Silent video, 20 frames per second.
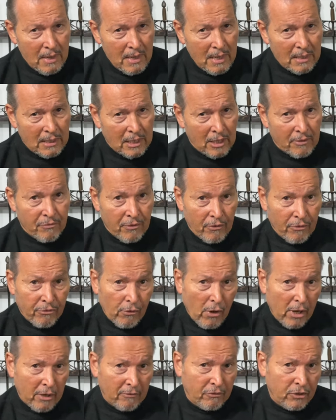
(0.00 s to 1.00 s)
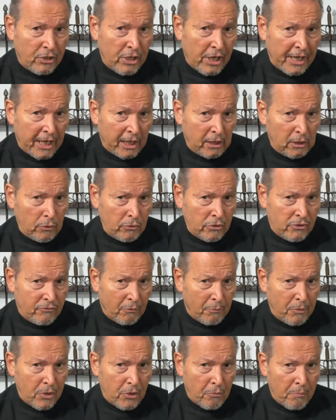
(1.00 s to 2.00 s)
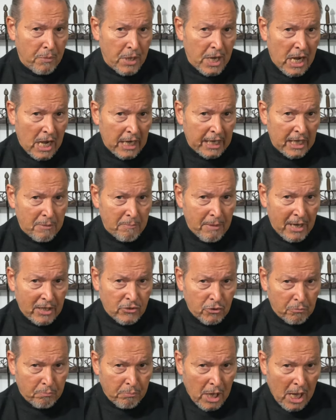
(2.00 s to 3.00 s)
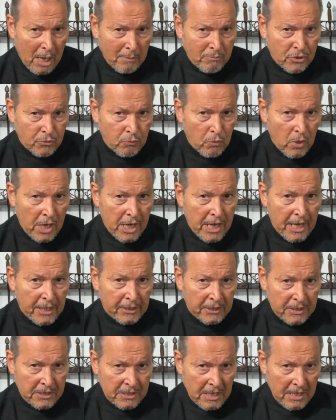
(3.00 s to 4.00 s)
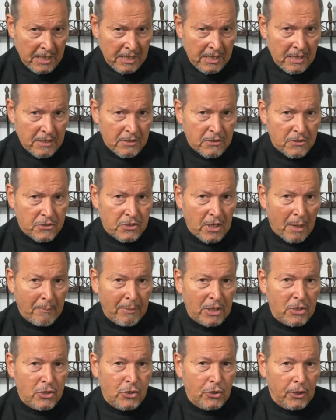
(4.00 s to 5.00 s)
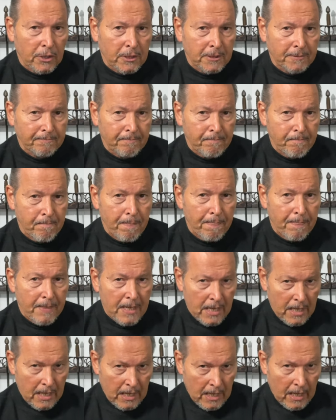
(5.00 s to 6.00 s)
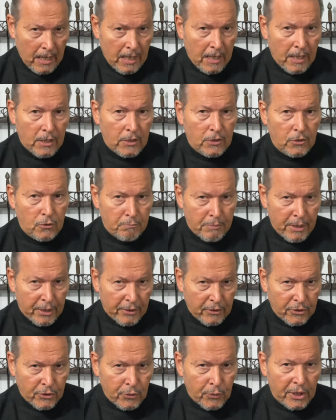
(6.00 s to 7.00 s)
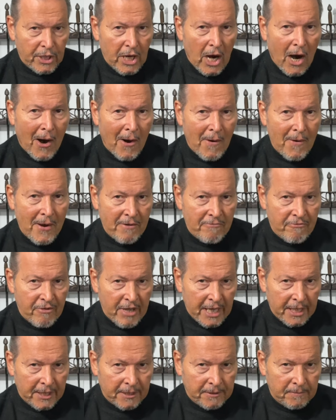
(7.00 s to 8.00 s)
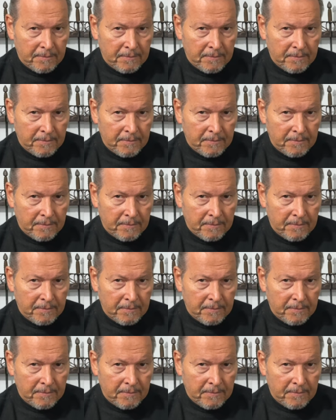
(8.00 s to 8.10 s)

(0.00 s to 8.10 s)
Now, if the thought of cutting loose from your Miyagi makes your palms sweaty and your, your stomach churn, you better do it RFN.